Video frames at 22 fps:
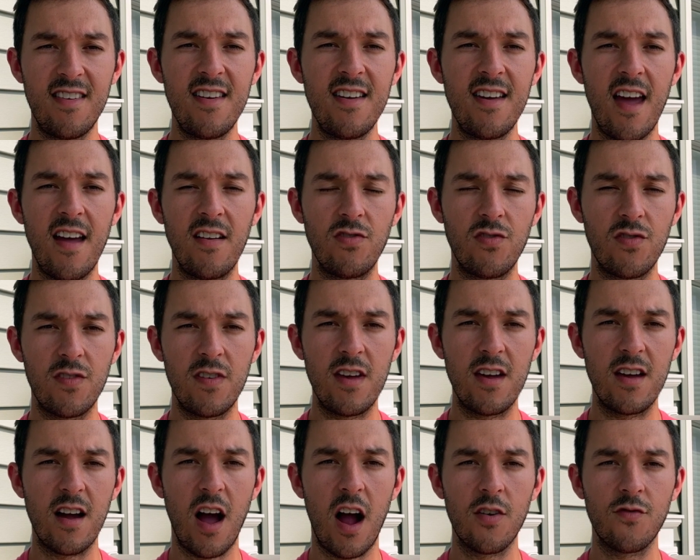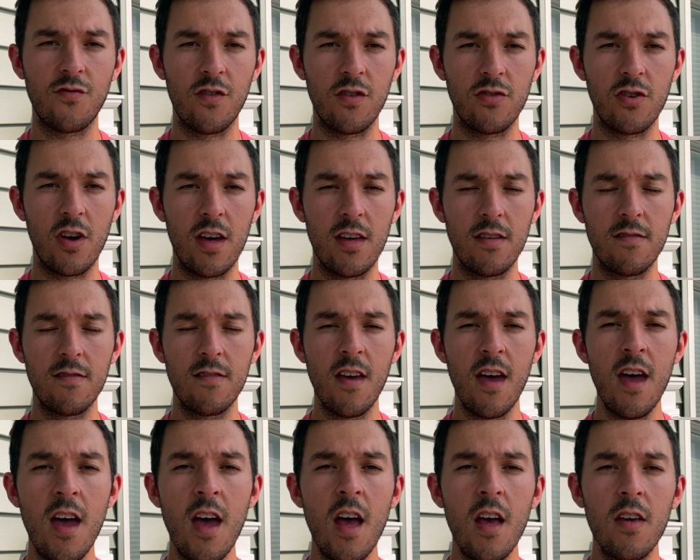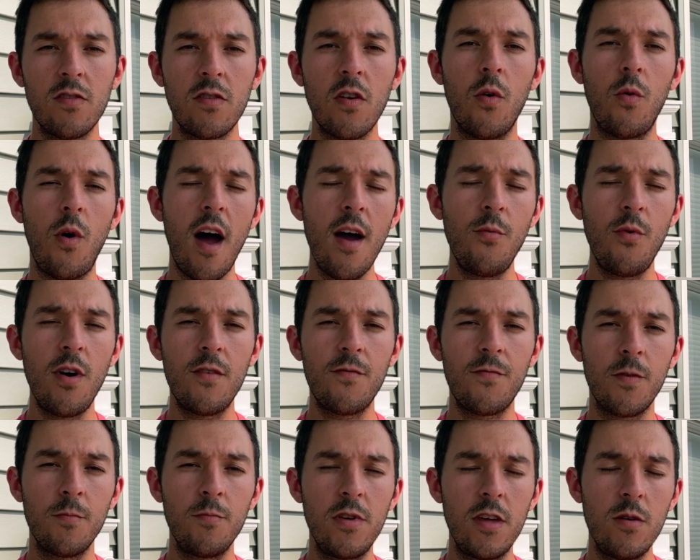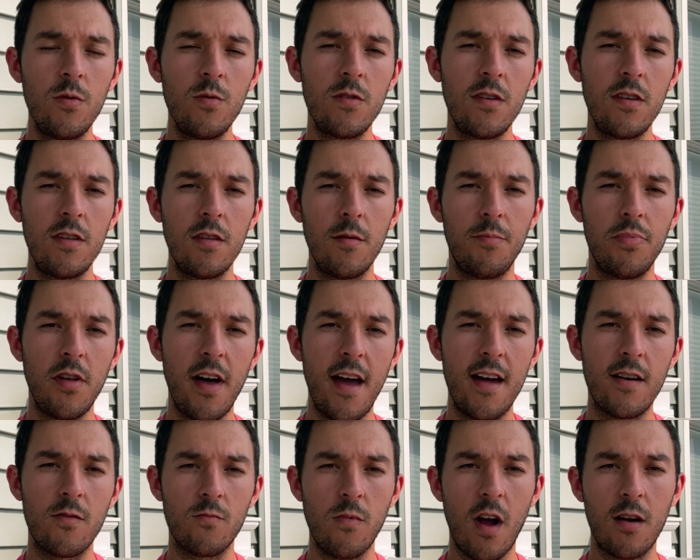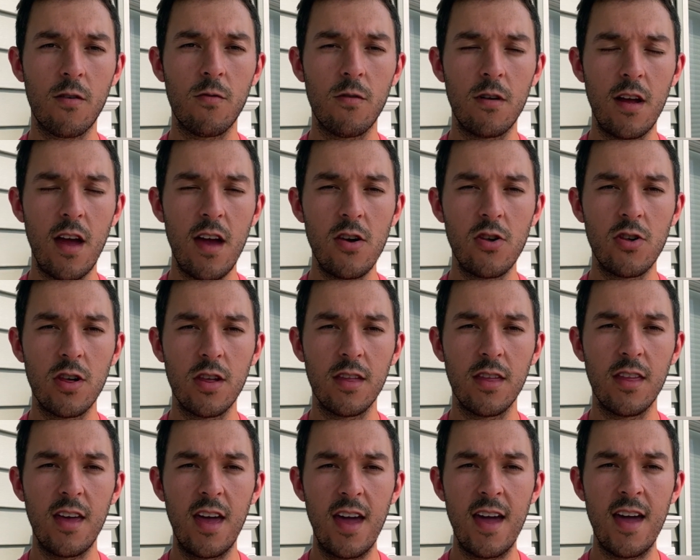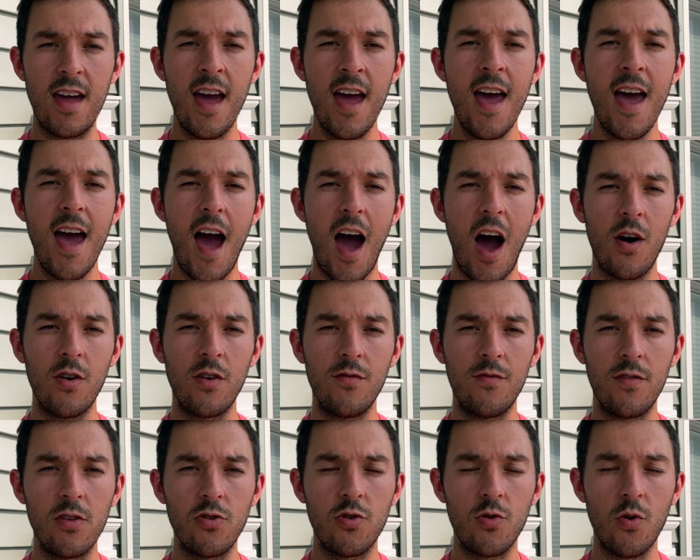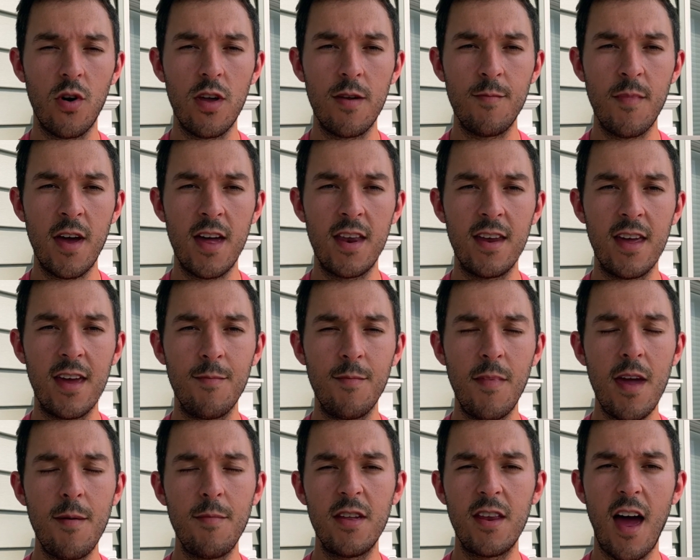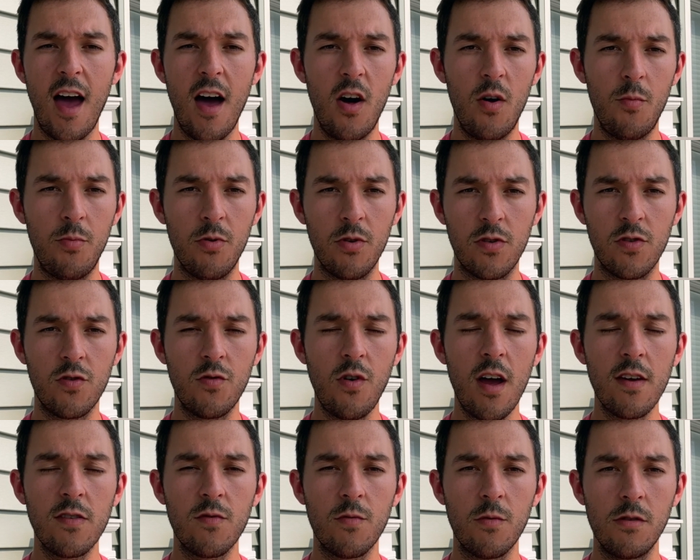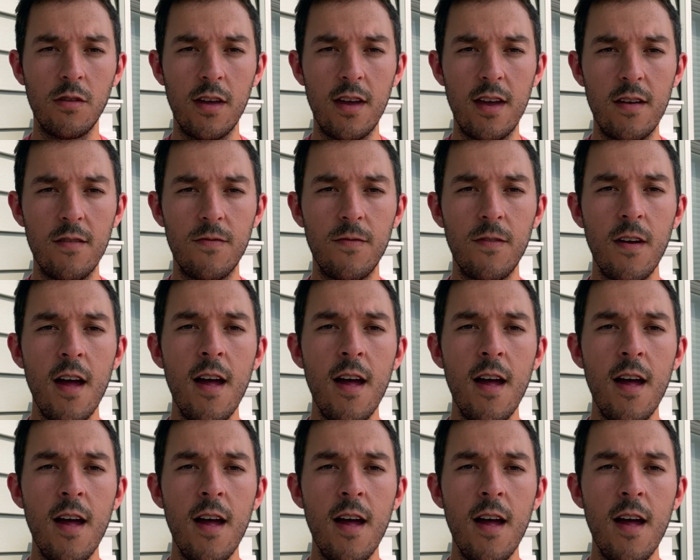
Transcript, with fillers: THC cartridges. So I went from using the plant recreationally, out of enjoyment, and maybe to help with stress relief,